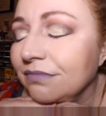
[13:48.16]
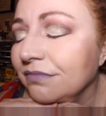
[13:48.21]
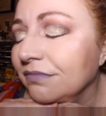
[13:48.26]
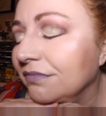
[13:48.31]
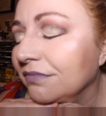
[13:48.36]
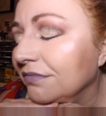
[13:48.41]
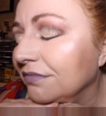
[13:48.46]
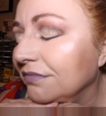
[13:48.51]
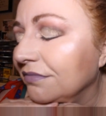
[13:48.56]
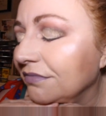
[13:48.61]

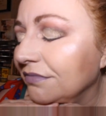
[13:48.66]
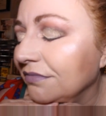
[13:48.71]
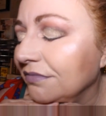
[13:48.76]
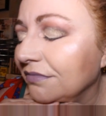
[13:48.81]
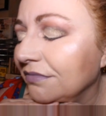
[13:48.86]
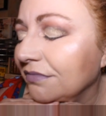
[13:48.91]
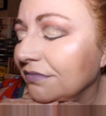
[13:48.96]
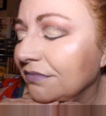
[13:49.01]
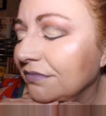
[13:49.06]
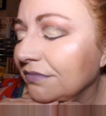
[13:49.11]

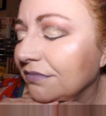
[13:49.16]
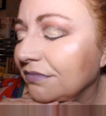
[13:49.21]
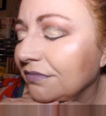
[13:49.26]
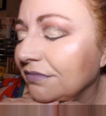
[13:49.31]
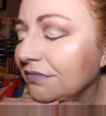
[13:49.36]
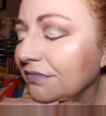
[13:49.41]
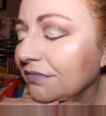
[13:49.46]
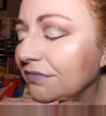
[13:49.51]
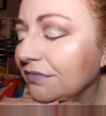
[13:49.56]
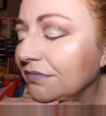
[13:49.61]

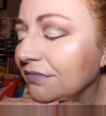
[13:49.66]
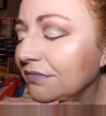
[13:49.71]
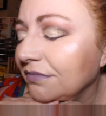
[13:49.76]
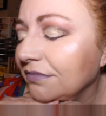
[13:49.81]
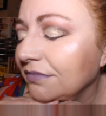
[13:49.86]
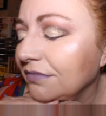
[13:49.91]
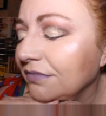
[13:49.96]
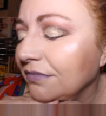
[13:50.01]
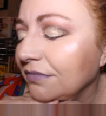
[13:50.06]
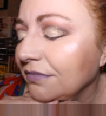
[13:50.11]

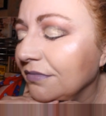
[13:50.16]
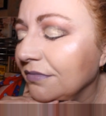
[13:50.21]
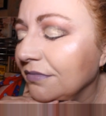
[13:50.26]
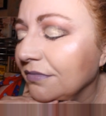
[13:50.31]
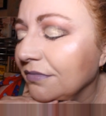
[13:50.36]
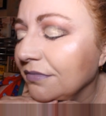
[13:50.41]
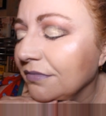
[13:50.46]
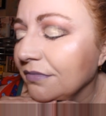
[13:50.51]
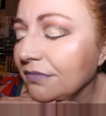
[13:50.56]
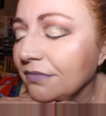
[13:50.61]

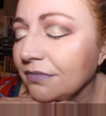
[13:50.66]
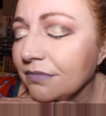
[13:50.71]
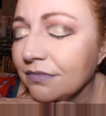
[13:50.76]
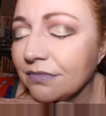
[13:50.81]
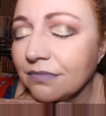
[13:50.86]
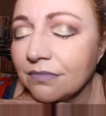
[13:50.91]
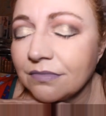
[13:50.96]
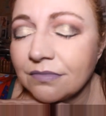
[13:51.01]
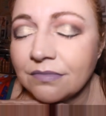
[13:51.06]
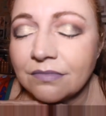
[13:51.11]

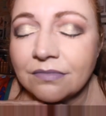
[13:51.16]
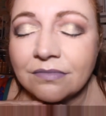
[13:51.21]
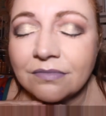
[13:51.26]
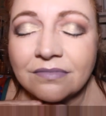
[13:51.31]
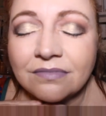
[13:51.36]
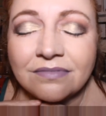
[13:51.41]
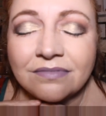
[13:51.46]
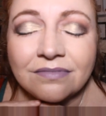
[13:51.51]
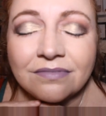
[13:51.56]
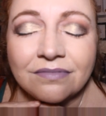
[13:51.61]

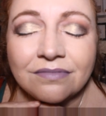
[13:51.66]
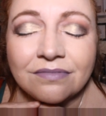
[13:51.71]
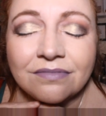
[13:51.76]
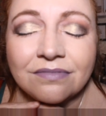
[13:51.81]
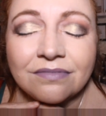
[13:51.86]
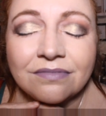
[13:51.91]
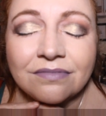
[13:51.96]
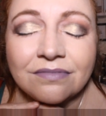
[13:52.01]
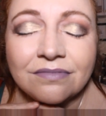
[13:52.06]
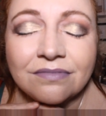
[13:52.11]

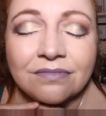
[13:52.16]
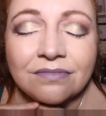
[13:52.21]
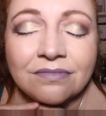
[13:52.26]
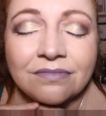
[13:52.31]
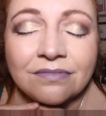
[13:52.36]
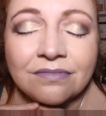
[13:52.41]
Nothing is said.